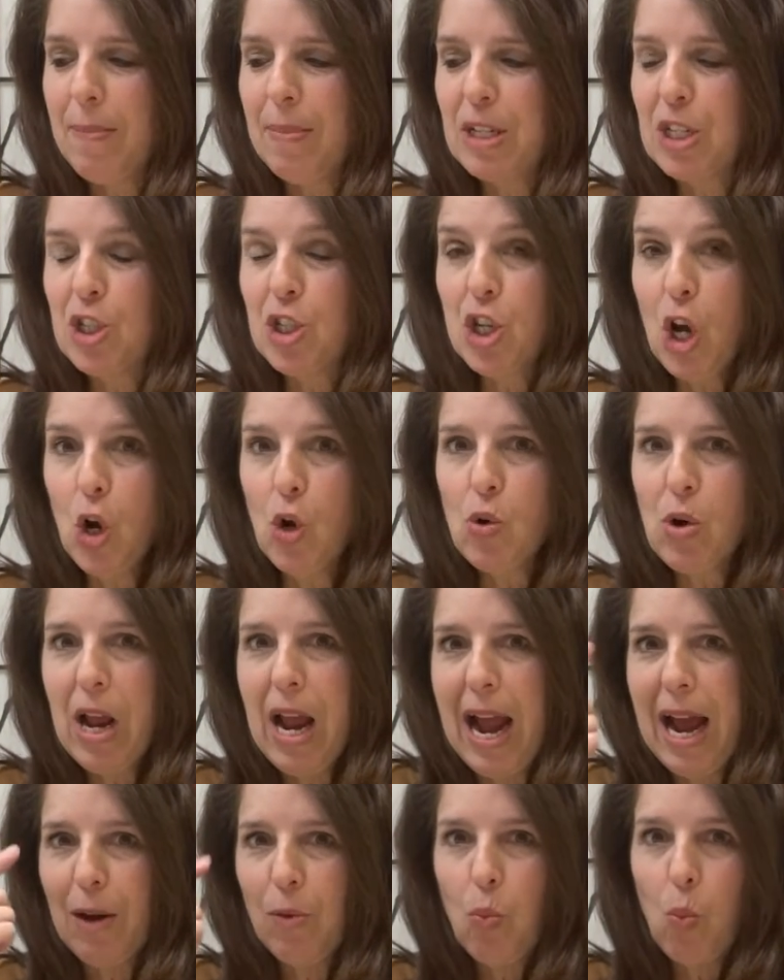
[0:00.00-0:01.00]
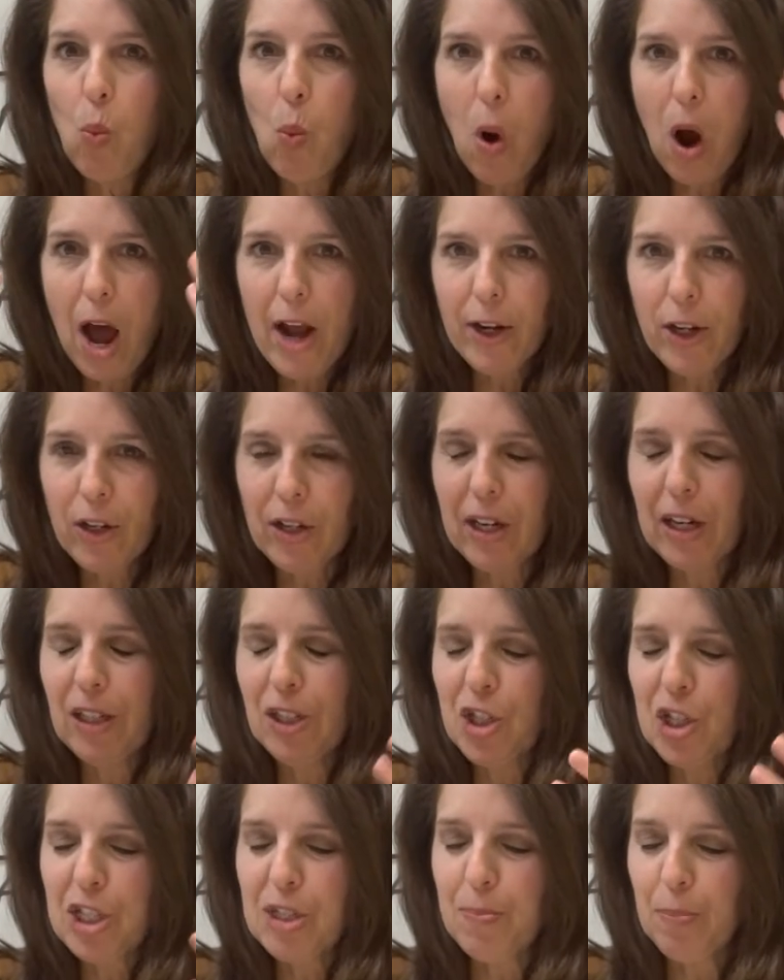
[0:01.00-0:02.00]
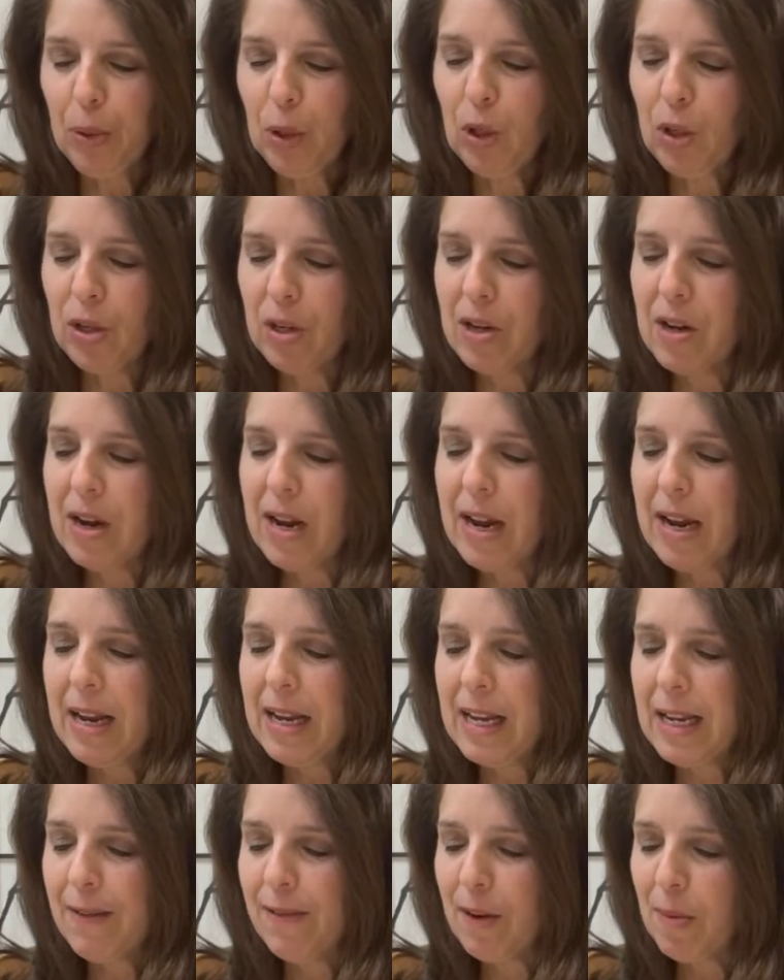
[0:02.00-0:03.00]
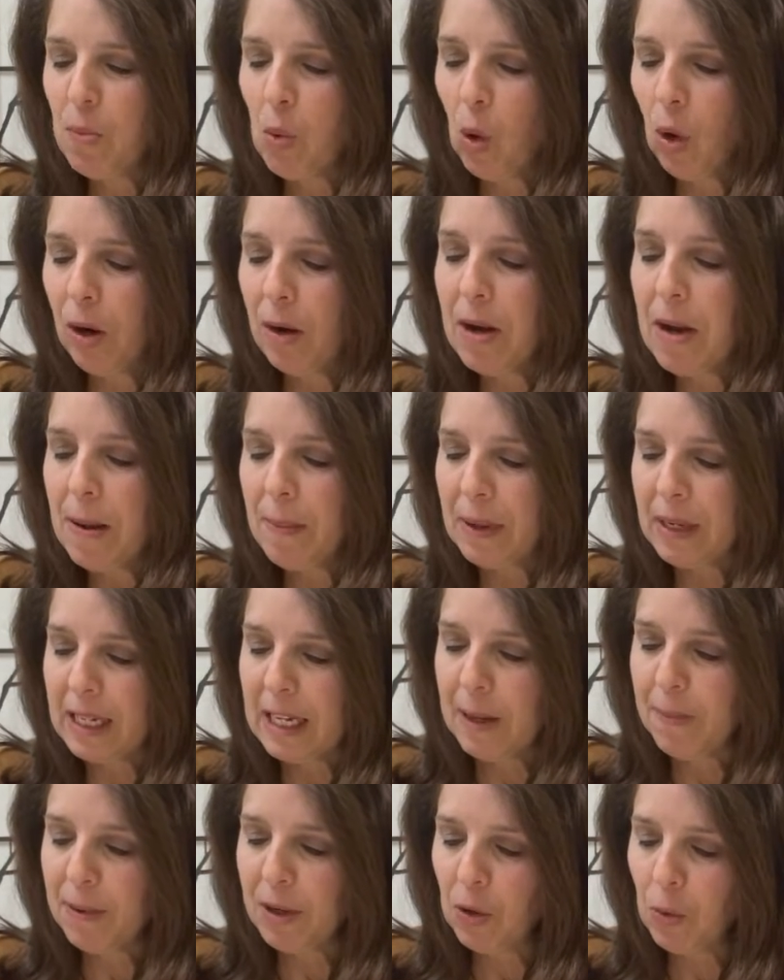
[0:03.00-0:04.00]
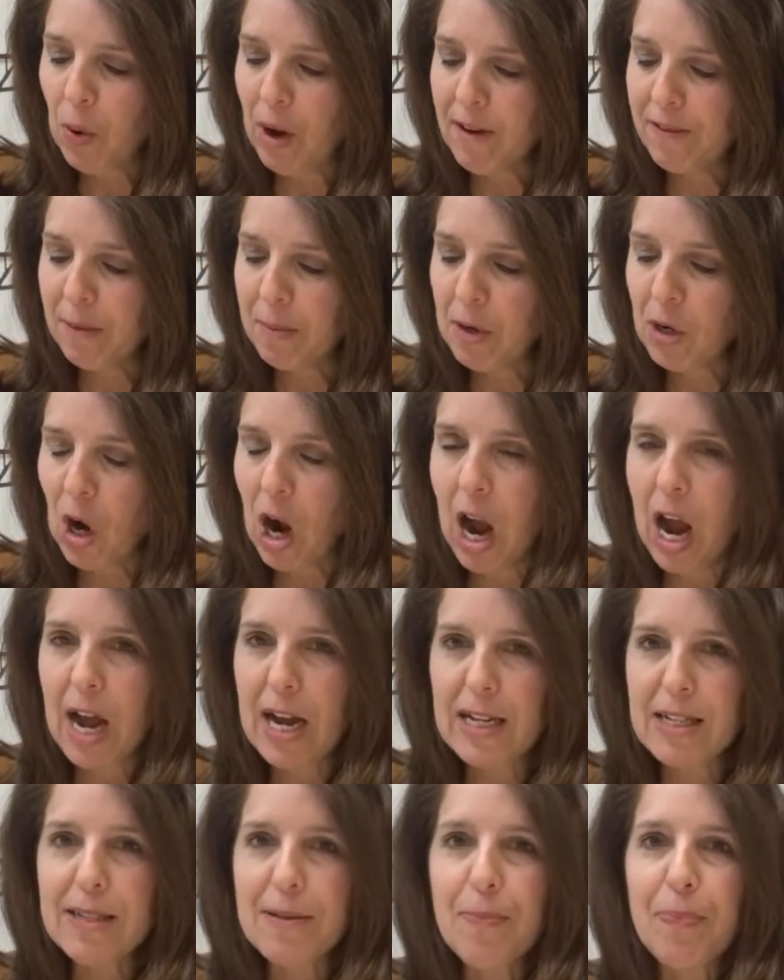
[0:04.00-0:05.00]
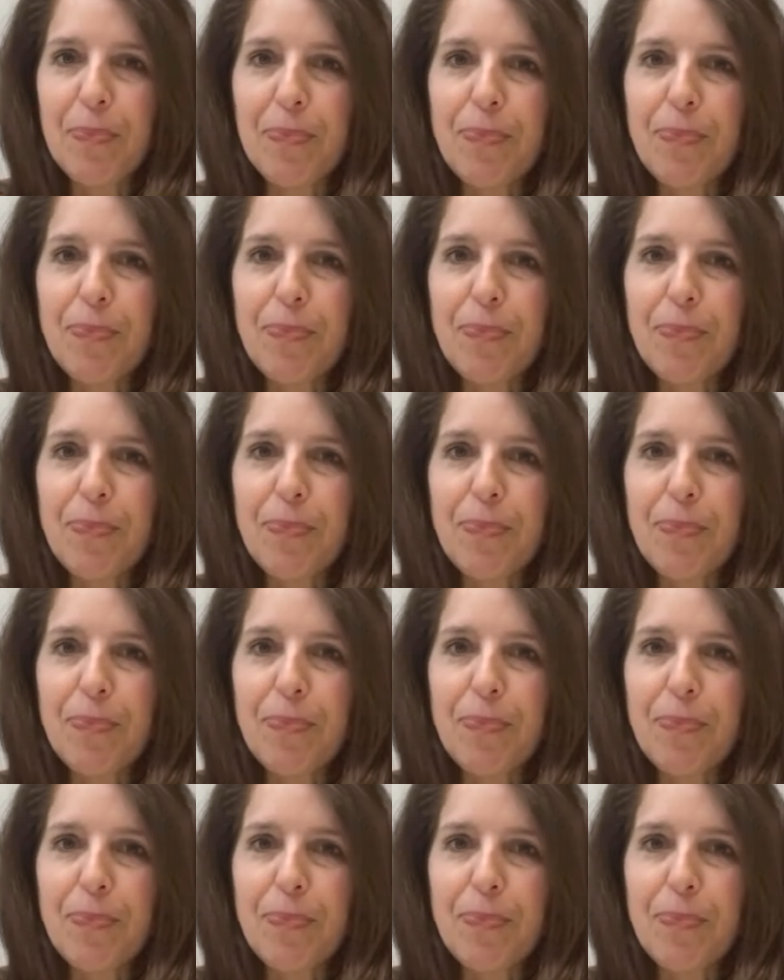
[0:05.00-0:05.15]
But don't add water, it'll just burn even more. But keep it away from your eyes.